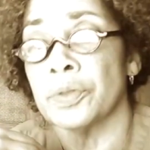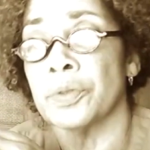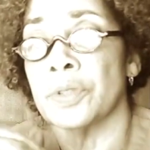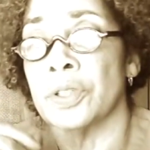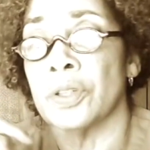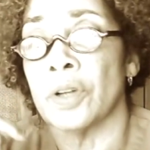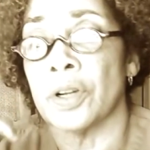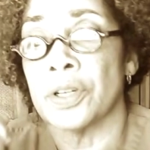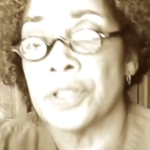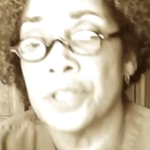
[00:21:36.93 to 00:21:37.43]
the
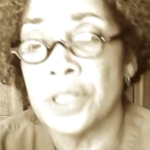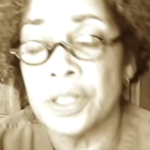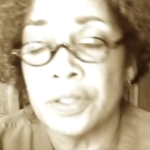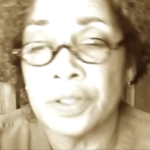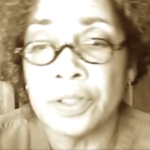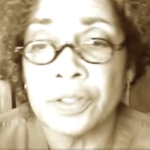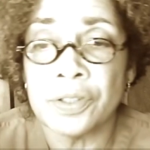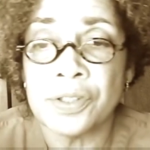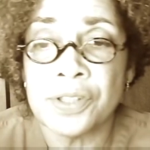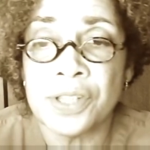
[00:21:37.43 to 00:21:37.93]

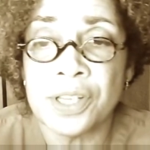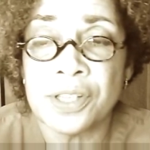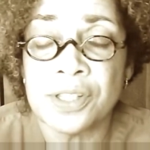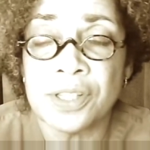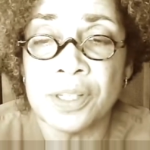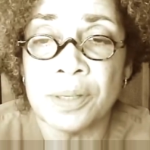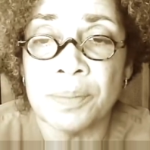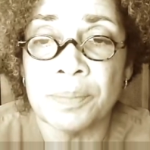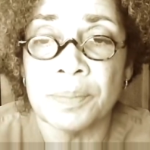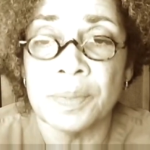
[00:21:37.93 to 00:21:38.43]
arterial
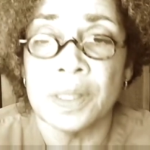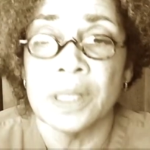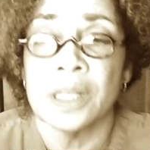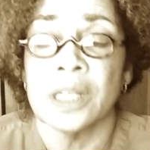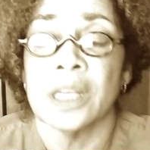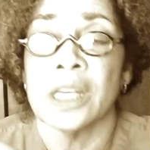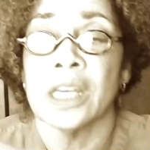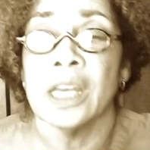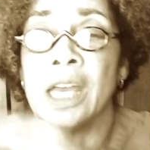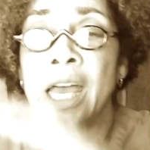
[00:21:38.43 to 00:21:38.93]
system.
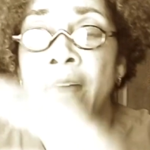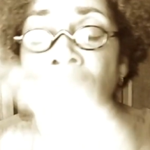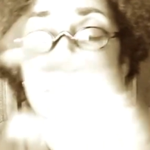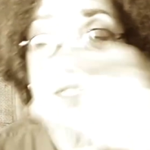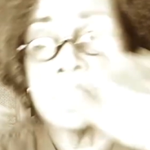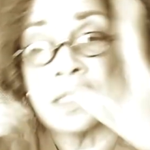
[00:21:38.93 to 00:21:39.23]
As it